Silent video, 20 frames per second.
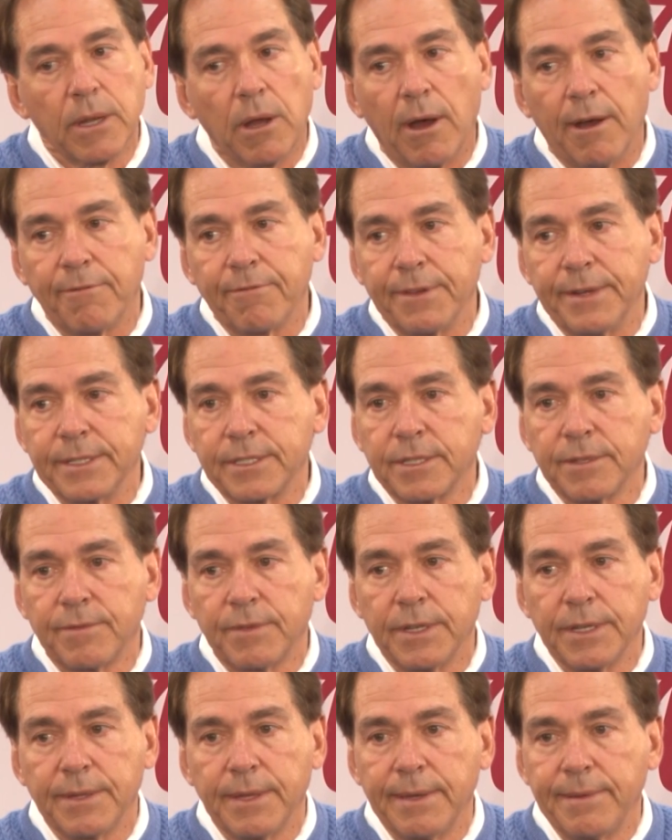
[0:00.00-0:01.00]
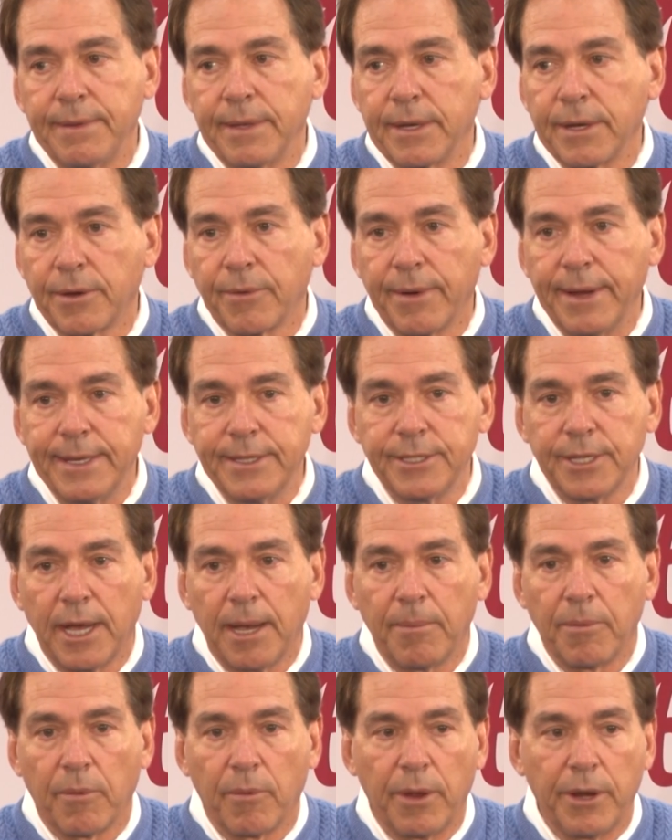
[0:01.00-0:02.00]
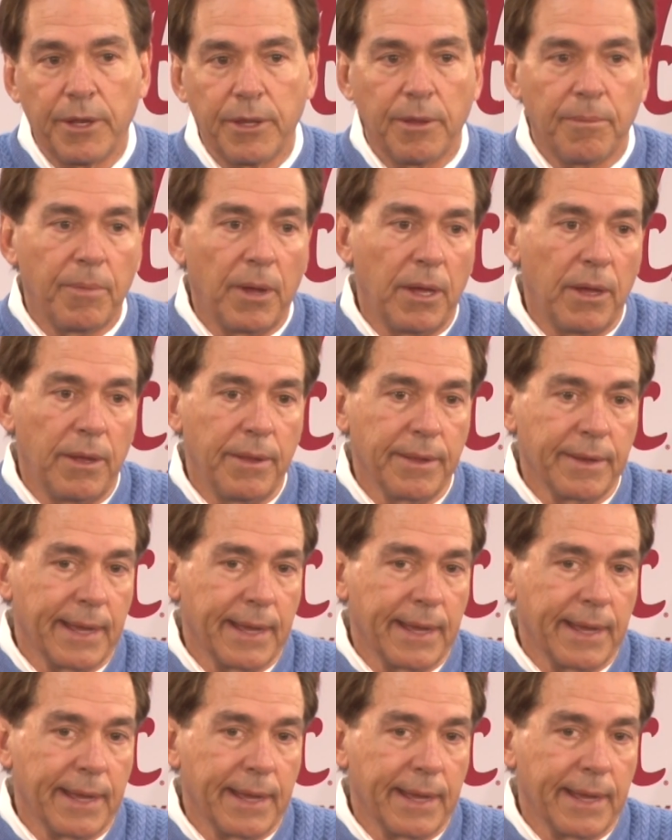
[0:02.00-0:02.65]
Offensively, they've done a great job of running the ball.